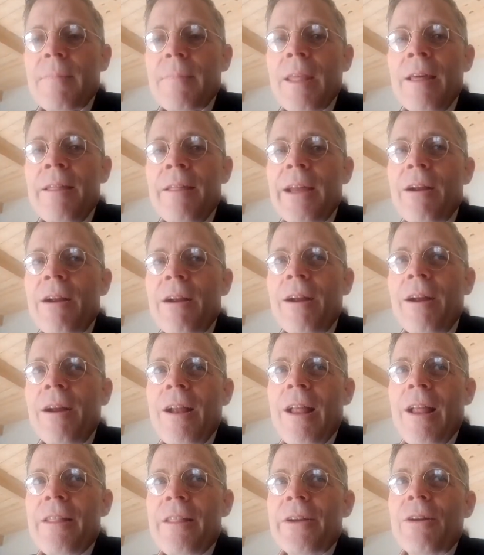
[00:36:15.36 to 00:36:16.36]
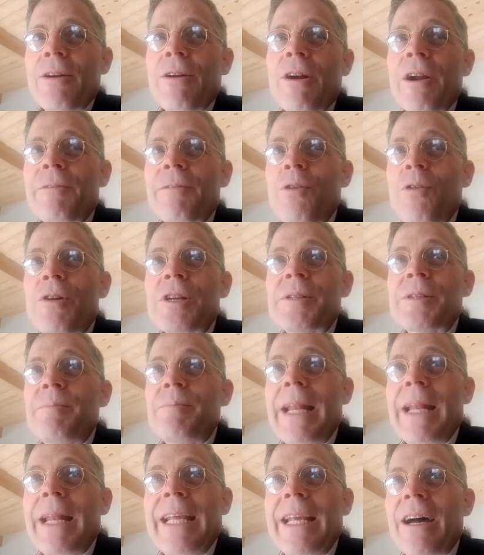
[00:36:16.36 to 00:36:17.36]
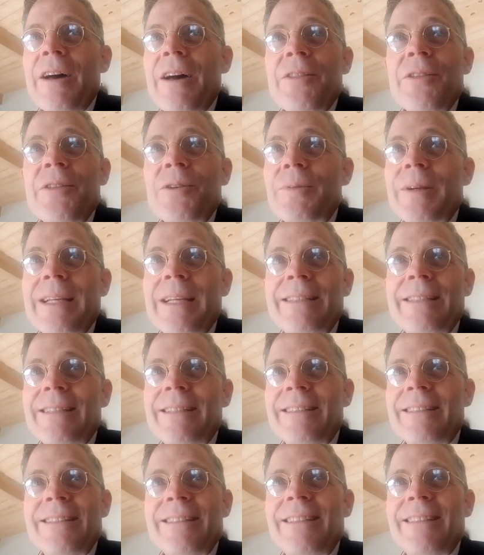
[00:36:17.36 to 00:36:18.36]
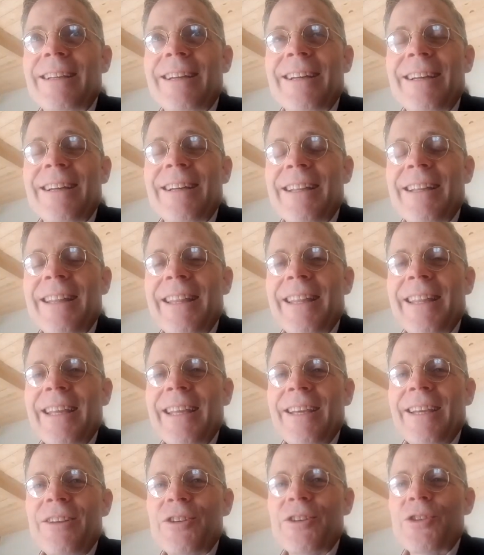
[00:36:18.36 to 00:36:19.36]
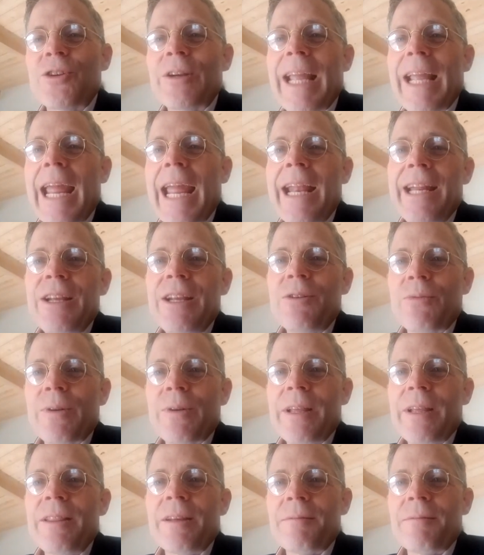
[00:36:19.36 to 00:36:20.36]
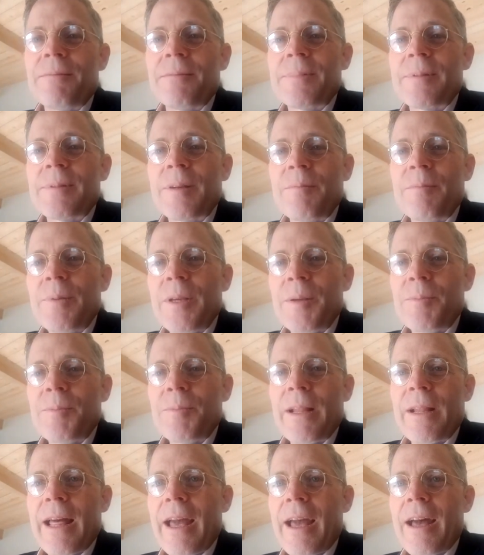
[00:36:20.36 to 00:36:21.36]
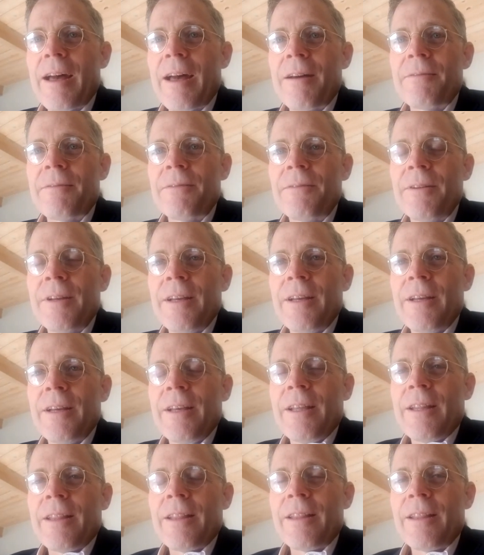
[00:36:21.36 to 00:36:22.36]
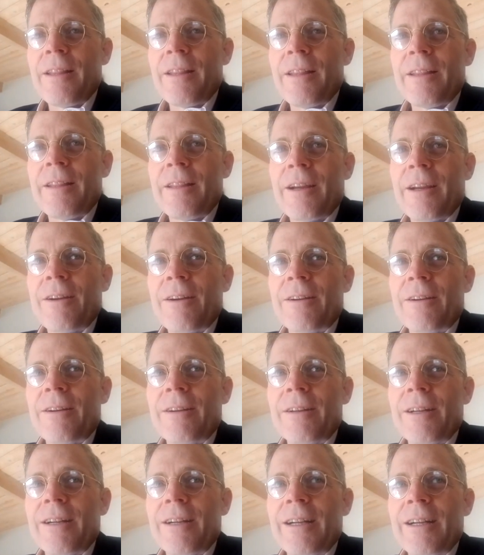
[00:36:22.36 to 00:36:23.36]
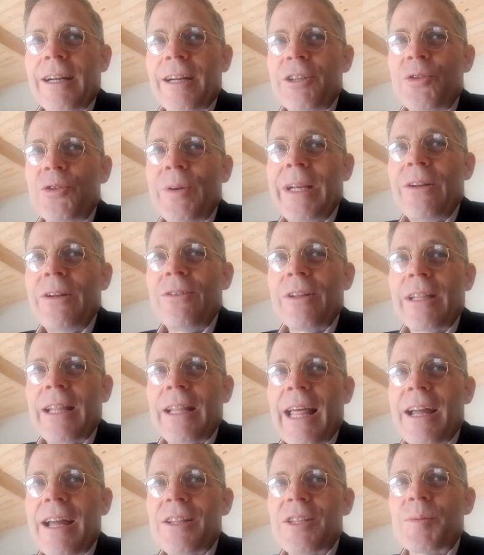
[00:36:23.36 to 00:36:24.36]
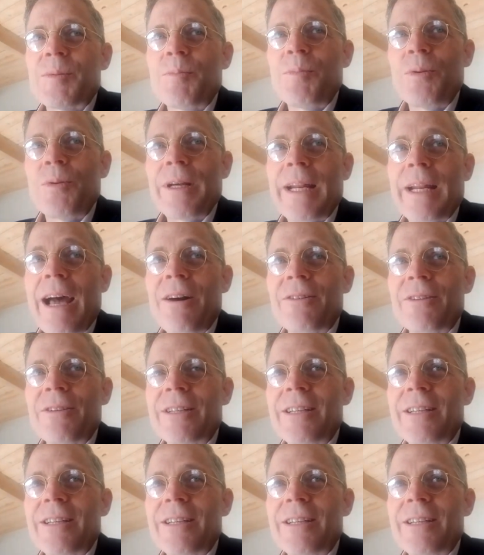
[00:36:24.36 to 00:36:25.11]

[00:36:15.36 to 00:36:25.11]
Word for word: there There are, of course, many other reasons. Uh, the circadian rhythm. Some people have their uh, adrenal glands put out